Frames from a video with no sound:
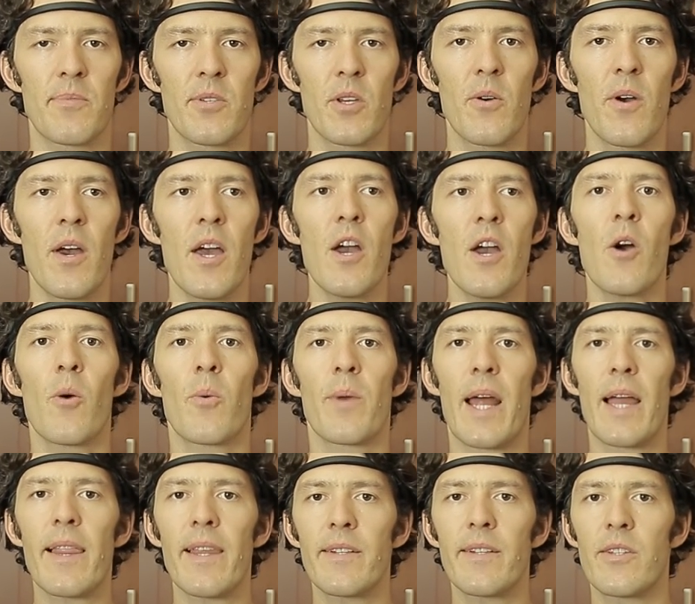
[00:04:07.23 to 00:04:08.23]
So what
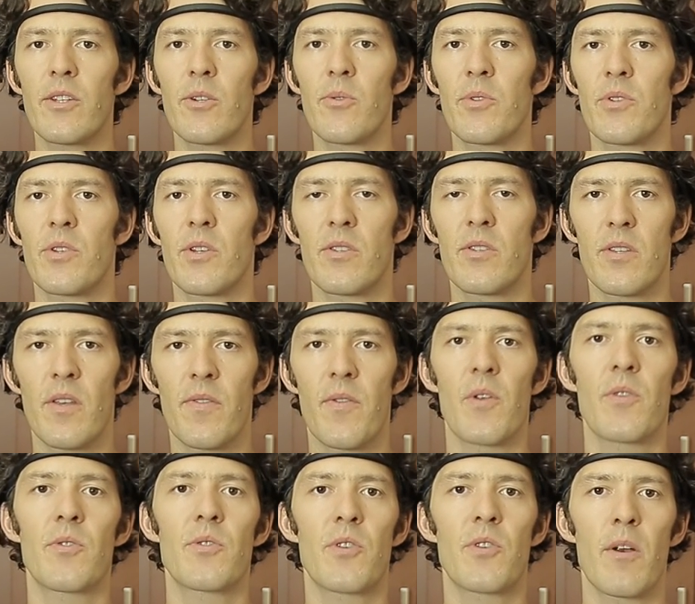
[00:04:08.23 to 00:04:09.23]
I like to do is just sit
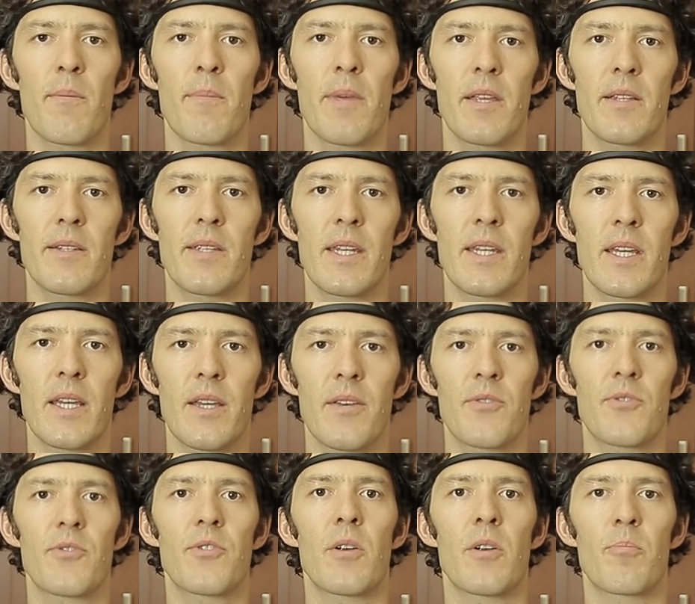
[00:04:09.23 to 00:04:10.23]
there and start meditating,
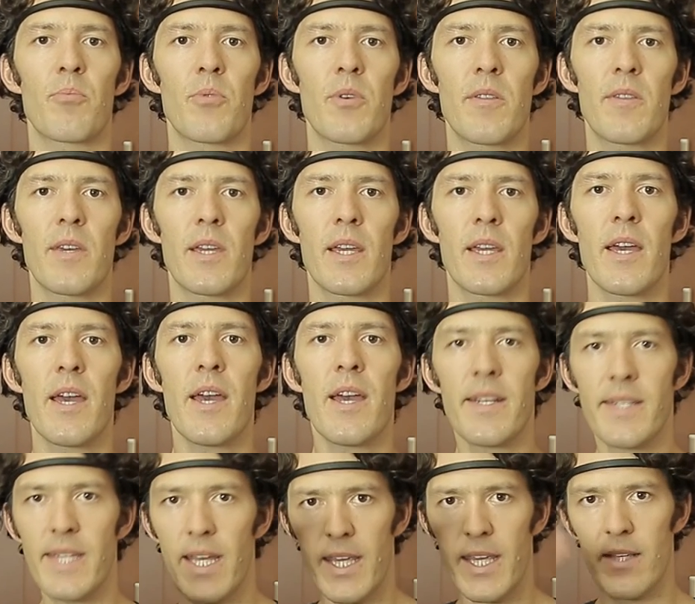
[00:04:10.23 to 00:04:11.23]
start breathing,
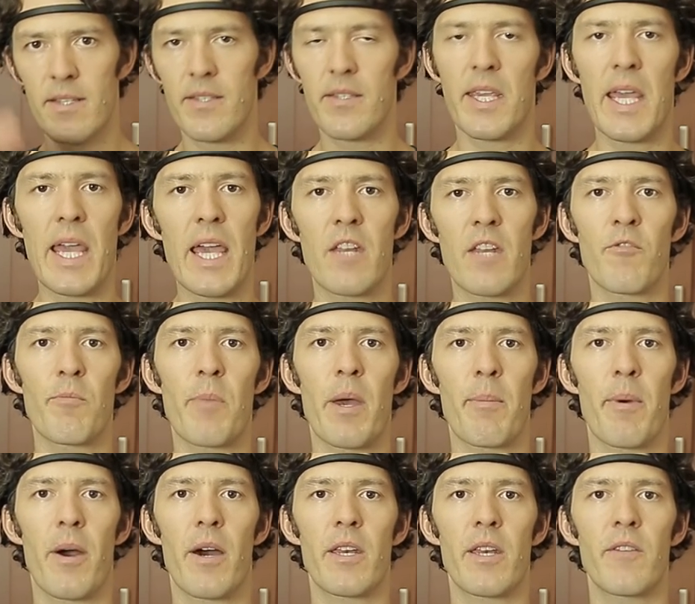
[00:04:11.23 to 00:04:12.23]
take a scan of my
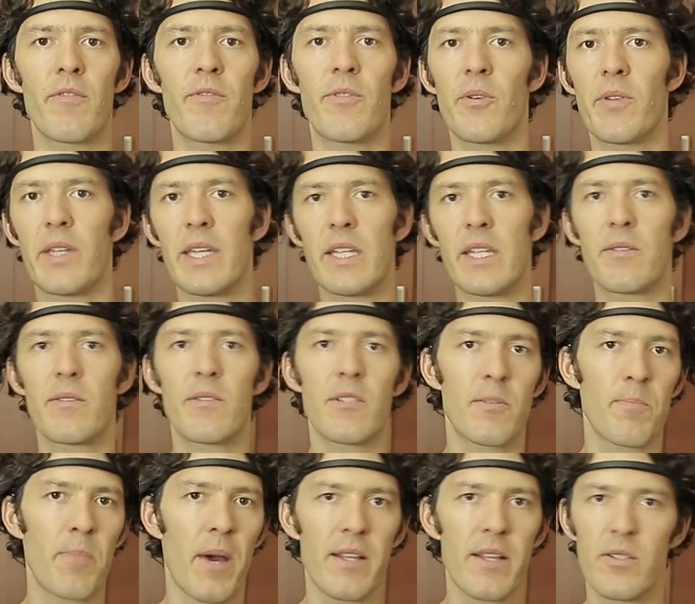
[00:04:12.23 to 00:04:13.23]
body, feel any
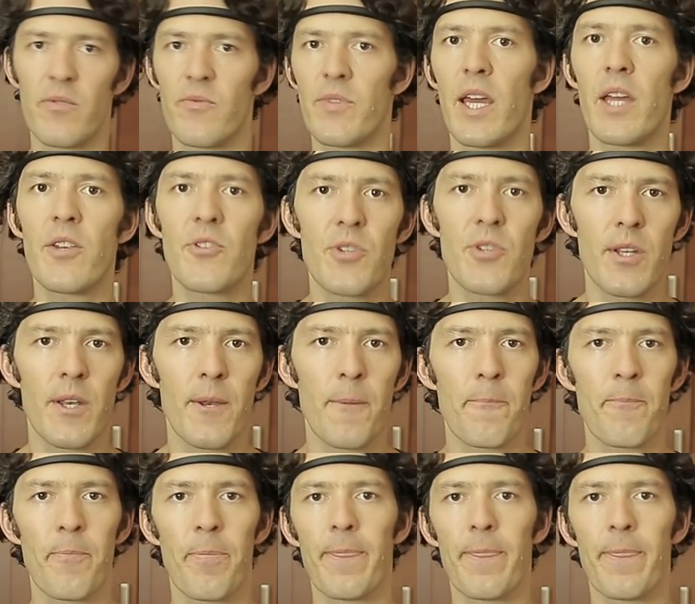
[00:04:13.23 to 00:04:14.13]
spots of tension,